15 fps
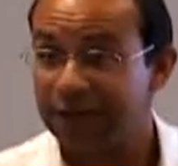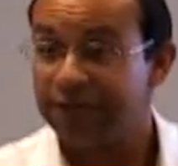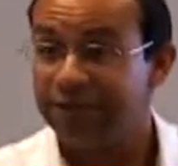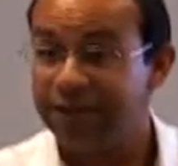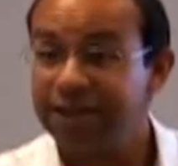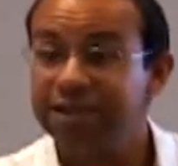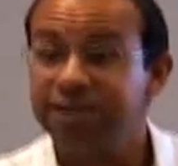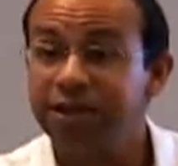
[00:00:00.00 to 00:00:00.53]

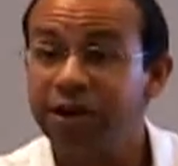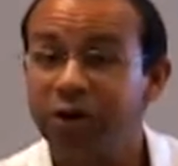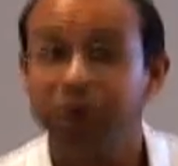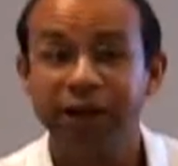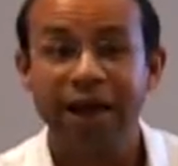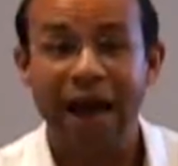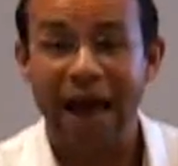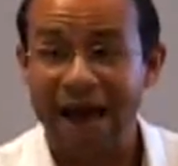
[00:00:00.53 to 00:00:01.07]
This
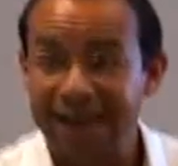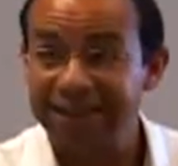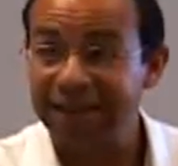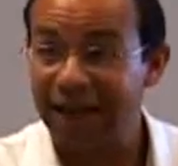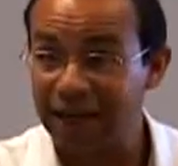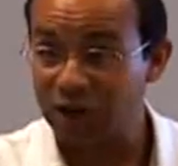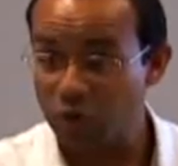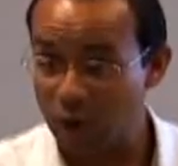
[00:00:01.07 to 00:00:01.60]
theory asks
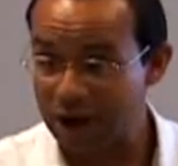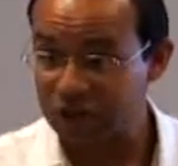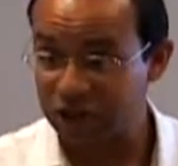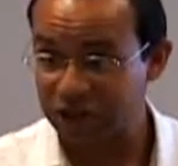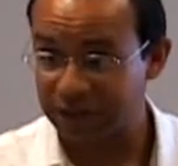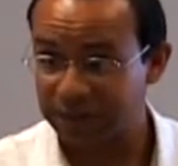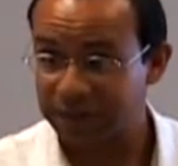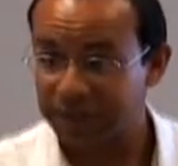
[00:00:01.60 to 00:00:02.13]
a
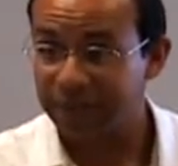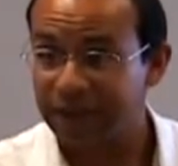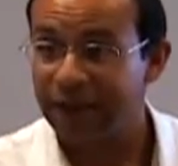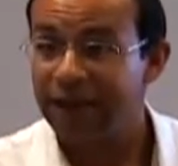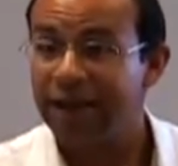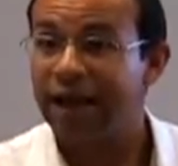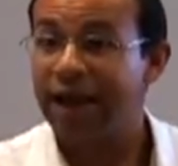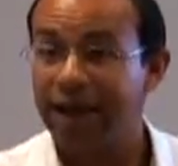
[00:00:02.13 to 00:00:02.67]
question,
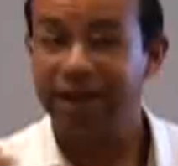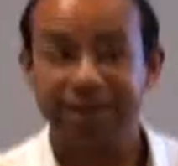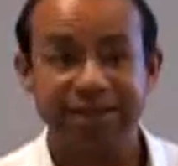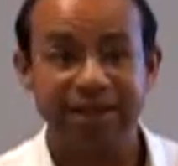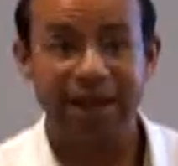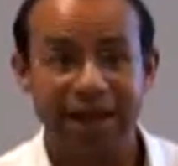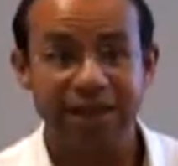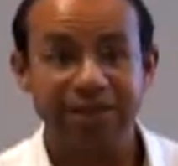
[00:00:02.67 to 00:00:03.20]
and it
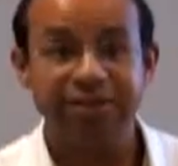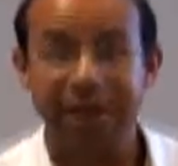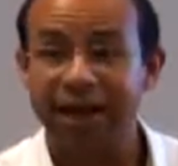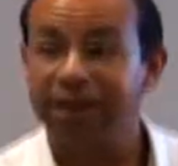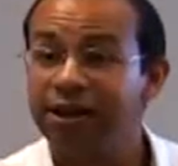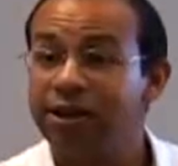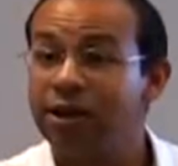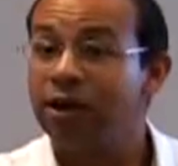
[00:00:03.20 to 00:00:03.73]
says that
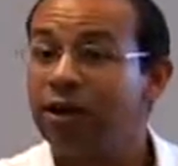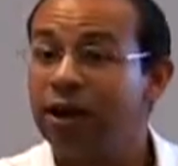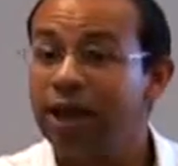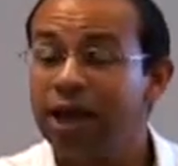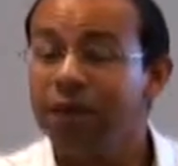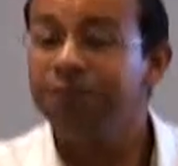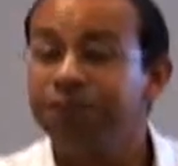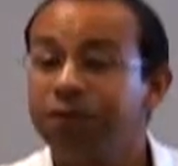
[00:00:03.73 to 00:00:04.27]

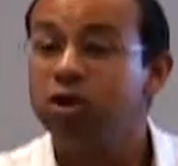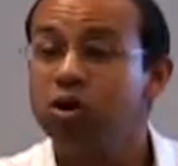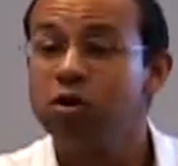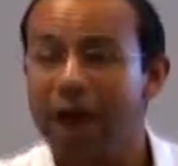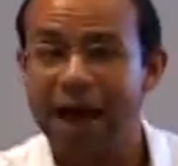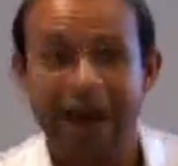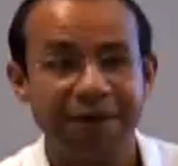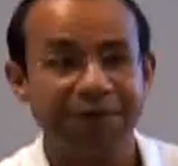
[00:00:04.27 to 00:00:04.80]
if you
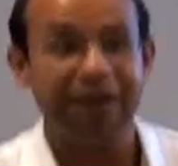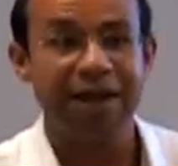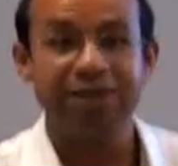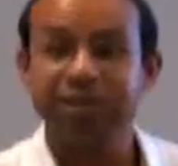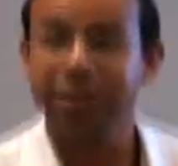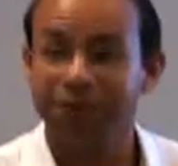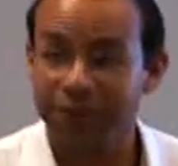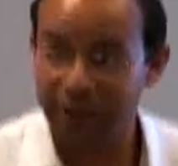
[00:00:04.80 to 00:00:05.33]
have a
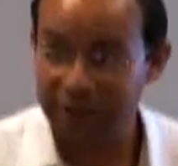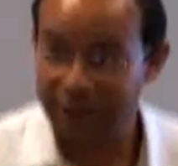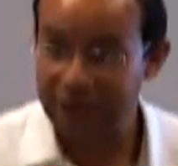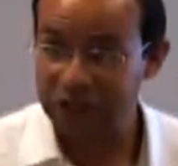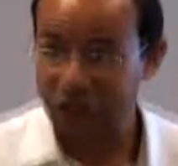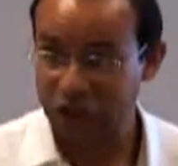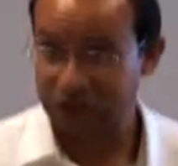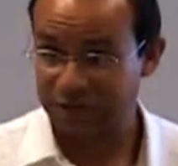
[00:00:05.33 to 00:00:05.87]

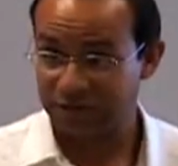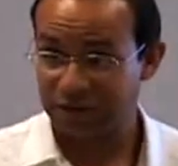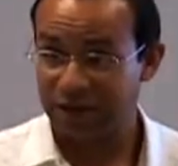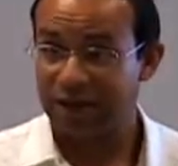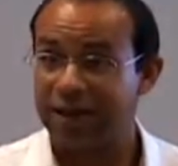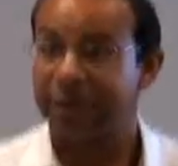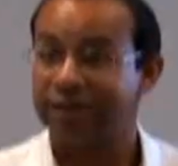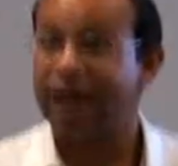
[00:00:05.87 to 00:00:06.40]
civilization
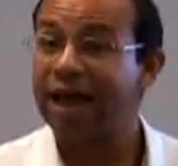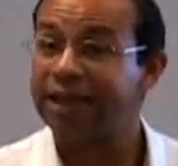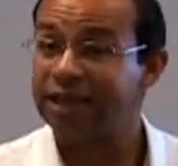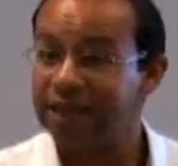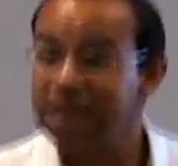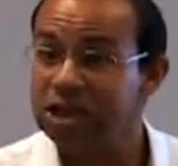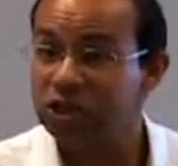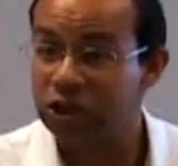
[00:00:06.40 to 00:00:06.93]
like
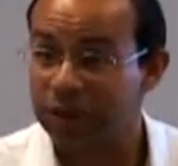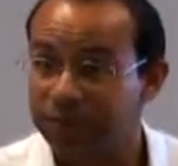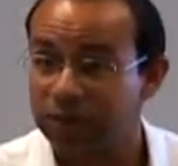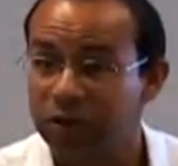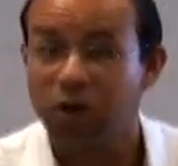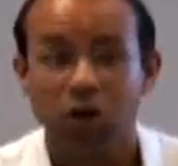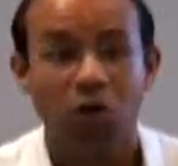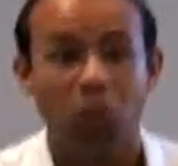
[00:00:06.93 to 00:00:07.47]
Egypt,
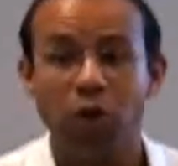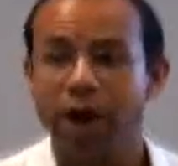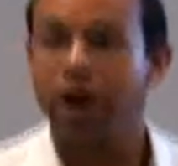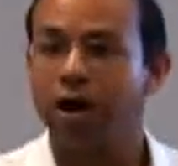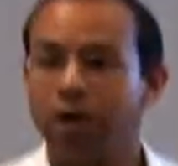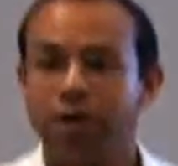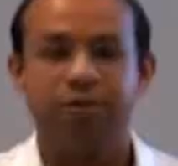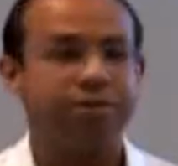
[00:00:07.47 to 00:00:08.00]

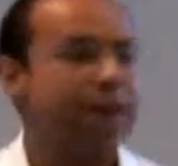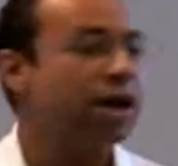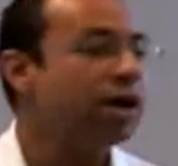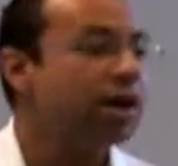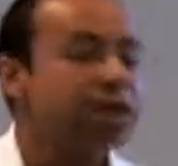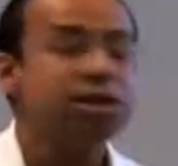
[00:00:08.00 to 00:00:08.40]
where there has